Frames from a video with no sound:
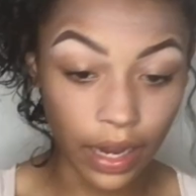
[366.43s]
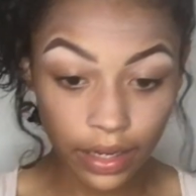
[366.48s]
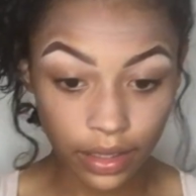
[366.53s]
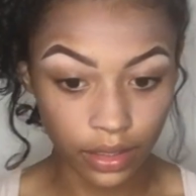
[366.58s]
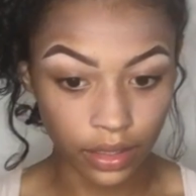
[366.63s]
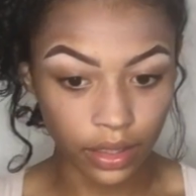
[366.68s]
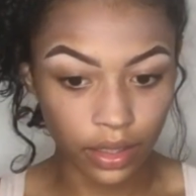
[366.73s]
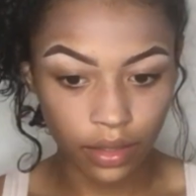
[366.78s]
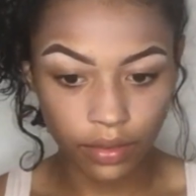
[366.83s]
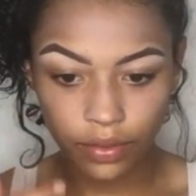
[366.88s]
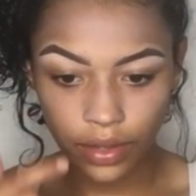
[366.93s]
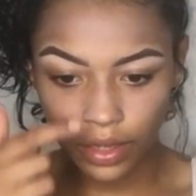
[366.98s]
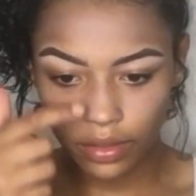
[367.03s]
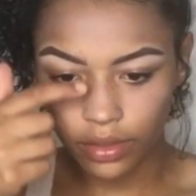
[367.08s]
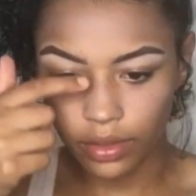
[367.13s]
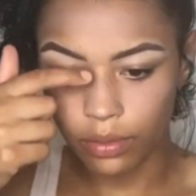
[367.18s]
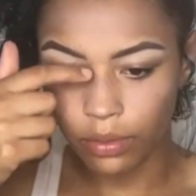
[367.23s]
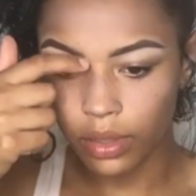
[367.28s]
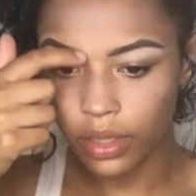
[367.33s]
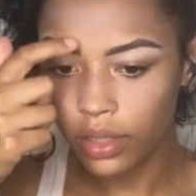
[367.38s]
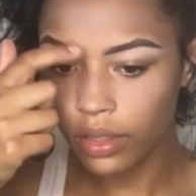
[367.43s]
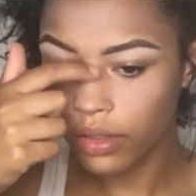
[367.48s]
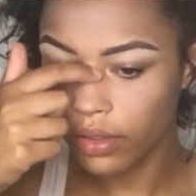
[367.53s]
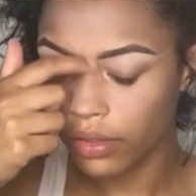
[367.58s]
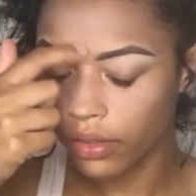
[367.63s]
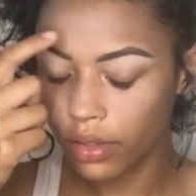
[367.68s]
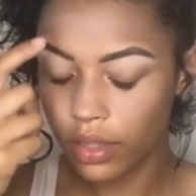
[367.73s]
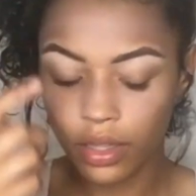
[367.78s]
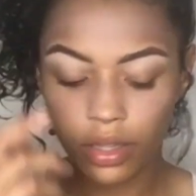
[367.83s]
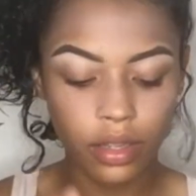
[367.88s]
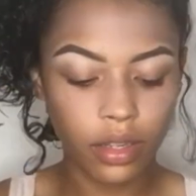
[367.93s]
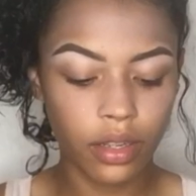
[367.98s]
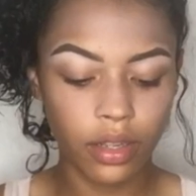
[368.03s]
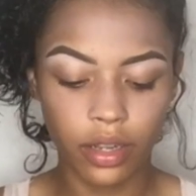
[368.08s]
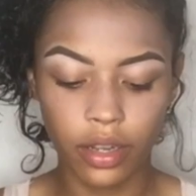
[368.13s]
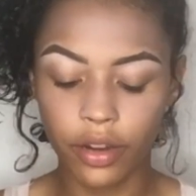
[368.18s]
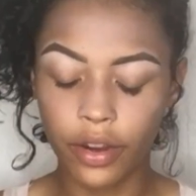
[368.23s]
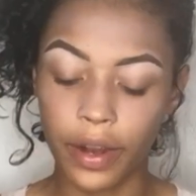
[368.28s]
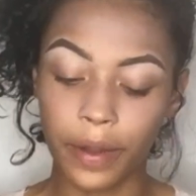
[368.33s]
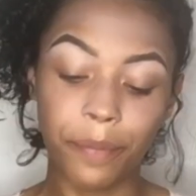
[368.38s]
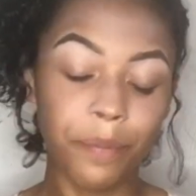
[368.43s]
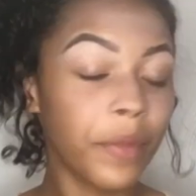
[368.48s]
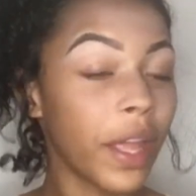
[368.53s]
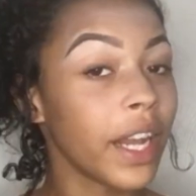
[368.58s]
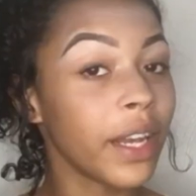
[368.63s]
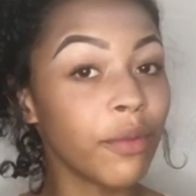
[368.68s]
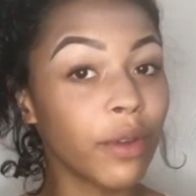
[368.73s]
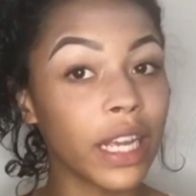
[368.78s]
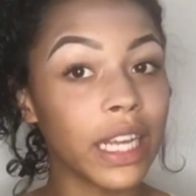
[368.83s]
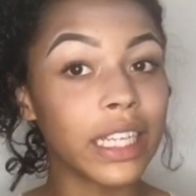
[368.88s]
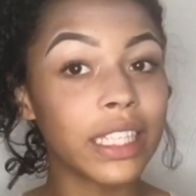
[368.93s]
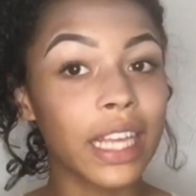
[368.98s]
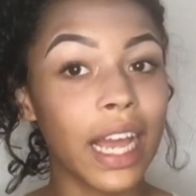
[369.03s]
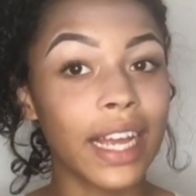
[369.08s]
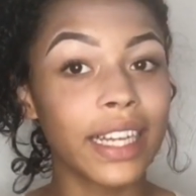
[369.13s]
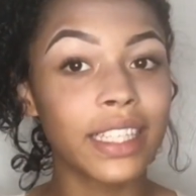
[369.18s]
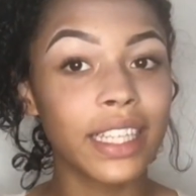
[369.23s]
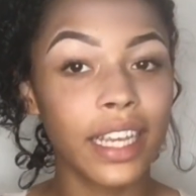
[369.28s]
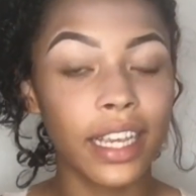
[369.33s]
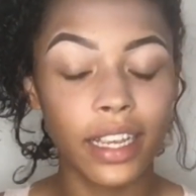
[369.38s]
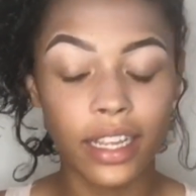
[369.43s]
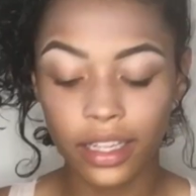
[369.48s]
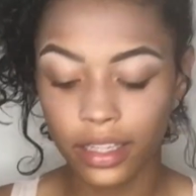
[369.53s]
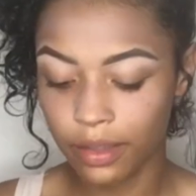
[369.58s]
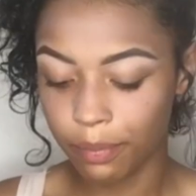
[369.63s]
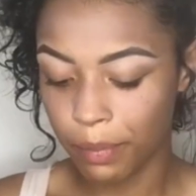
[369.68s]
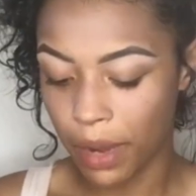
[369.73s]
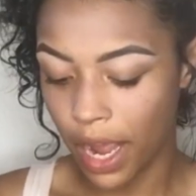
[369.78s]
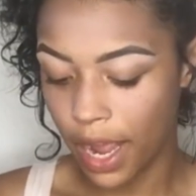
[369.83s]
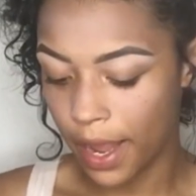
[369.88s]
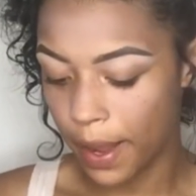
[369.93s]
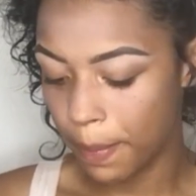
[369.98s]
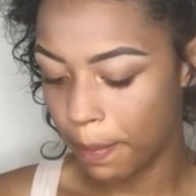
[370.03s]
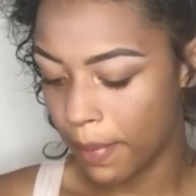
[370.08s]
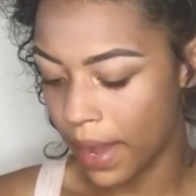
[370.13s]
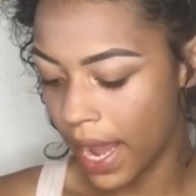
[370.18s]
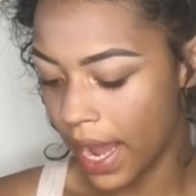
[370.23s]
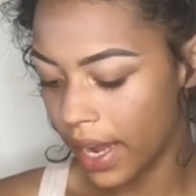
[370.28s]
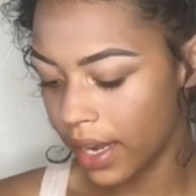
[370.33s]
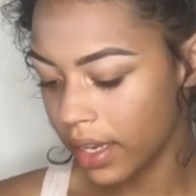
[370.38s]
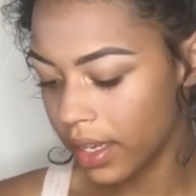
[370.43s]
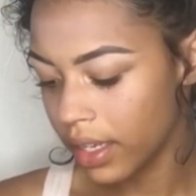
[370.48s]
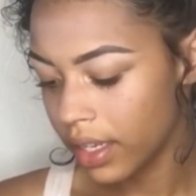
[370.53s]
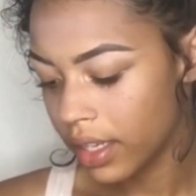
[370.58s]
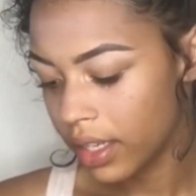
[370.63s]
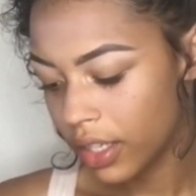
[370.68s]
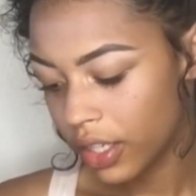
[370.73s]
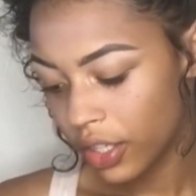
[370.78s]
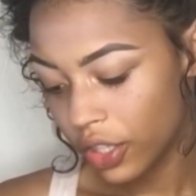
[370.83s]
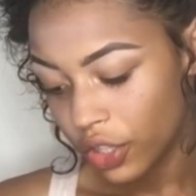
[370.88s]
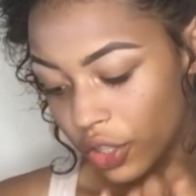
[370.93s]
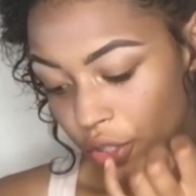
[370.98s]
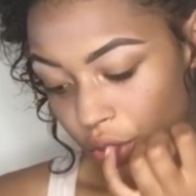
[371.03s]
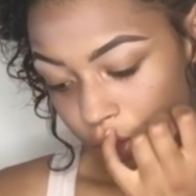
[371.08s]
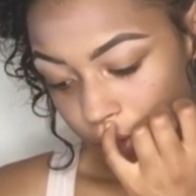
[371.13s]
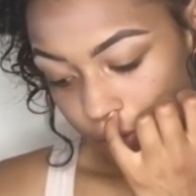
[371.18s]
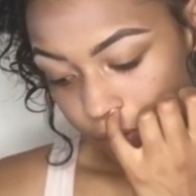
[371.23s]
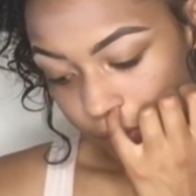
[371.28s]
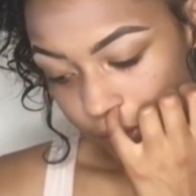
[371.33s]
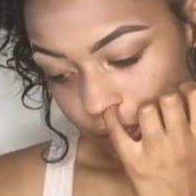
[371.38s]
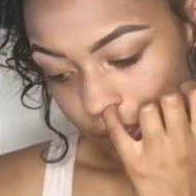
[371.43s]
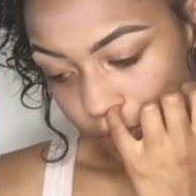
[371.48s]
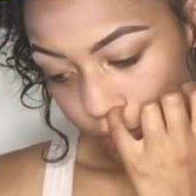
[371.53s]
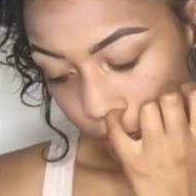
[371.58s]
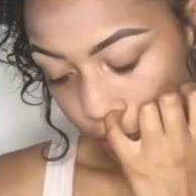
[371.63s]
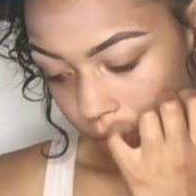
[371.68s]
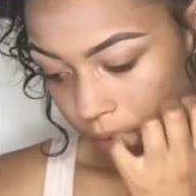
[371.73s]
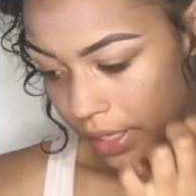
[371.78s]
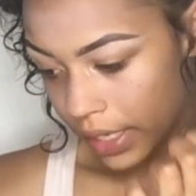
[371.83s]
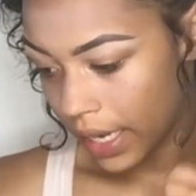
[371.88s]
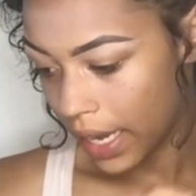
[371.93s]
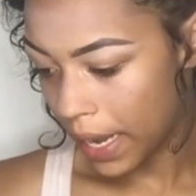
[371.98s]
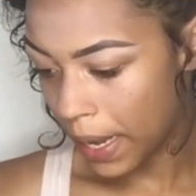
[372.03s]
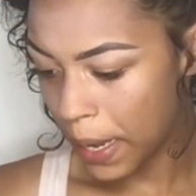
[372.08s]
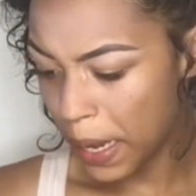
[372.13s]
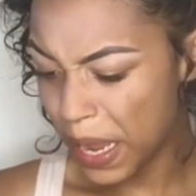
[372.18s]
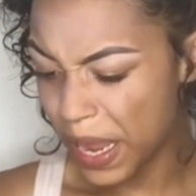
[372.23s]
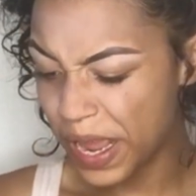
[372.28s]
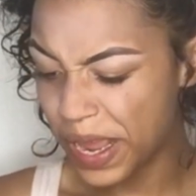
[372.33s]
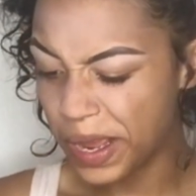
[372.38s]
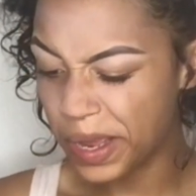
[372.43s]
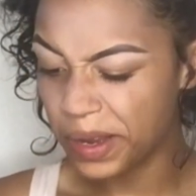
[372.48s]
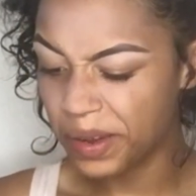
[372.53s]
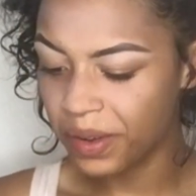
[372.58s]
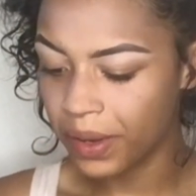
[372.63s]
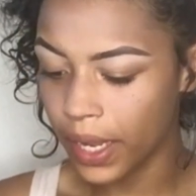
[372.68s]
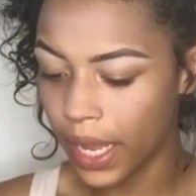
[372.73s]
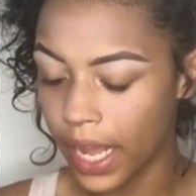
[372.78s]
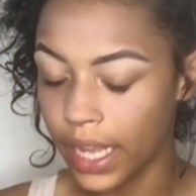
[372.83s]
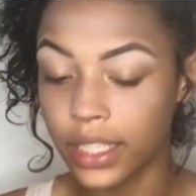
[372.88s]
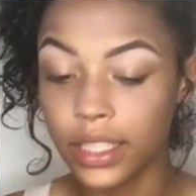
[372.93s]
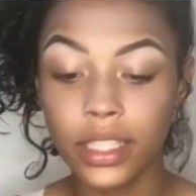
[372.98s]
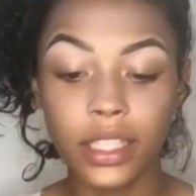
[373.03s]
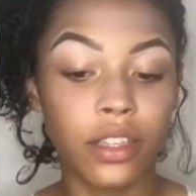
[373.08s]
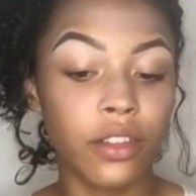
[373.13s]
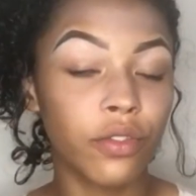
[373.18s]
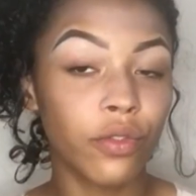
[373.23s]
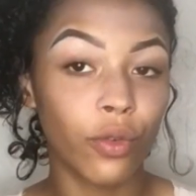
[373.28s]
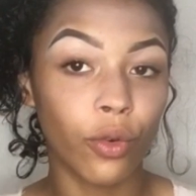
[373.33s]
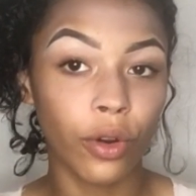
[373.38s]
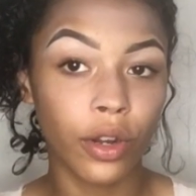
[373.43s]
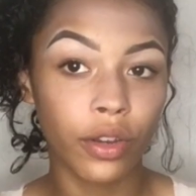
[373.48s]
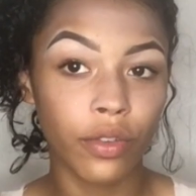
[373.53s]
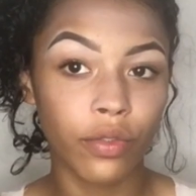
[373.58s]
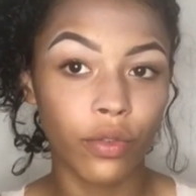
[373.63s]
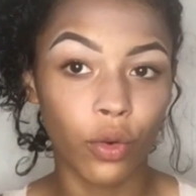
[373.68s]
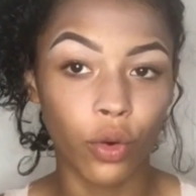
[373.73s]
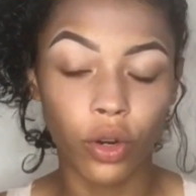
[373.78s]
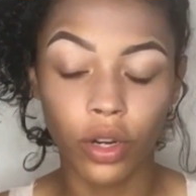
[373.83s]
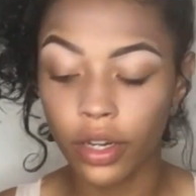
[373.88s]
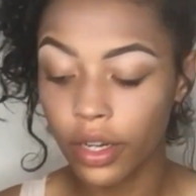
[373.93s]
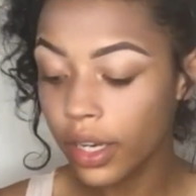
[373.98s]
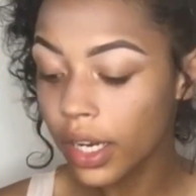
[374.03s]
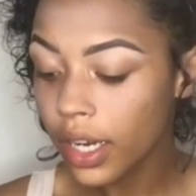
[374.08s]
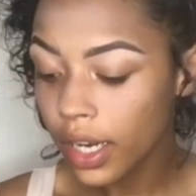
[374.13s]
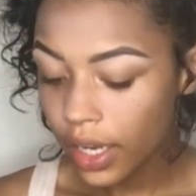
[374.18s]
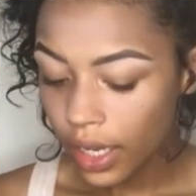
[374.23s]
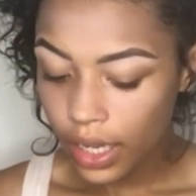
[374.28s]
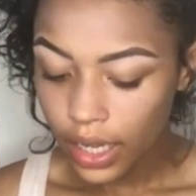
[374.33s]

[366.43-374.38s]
finally, I found it. What the? Okay, anyways, I take my MAC Studio Fix Fluid in NC44.